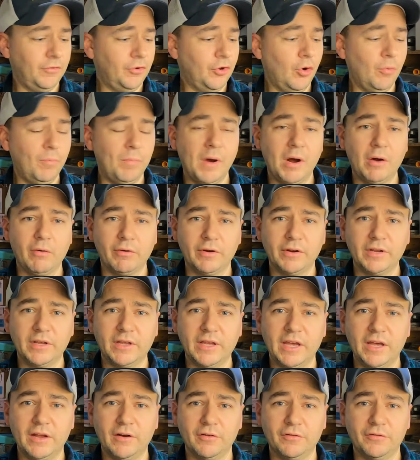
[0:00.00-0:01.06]
no power
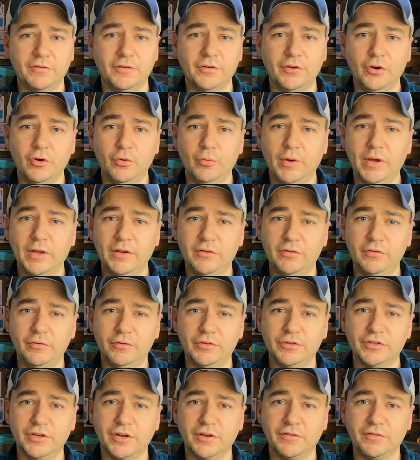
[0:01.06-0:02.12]
indicators and no way to
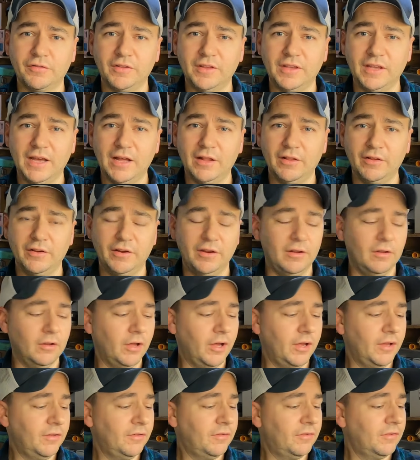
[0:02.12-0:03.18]
adjust the LED
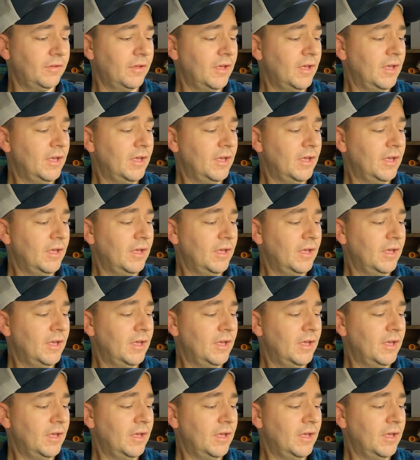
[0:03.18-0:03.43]
lights.